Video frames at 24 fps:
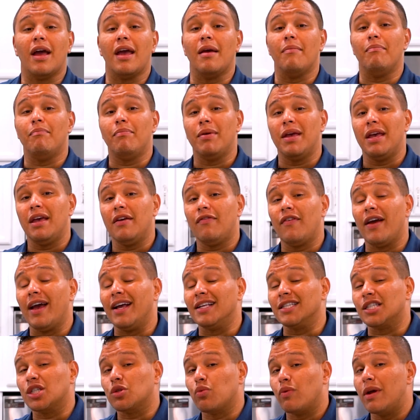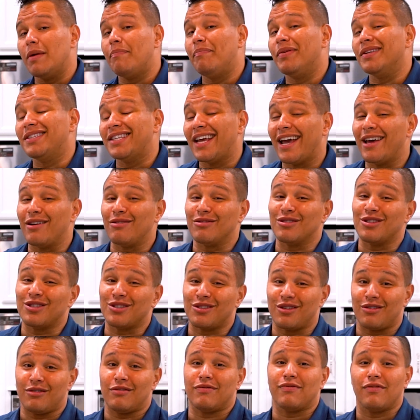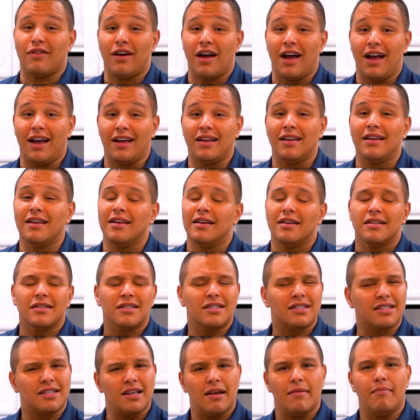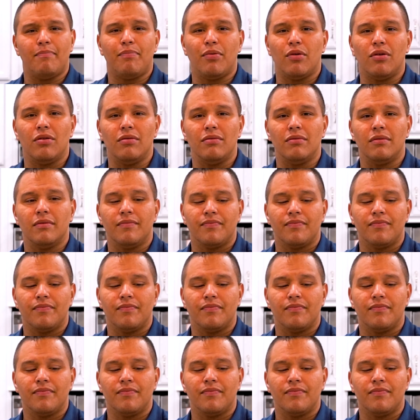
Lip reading: a beef and sweet potato stir fry. Simple.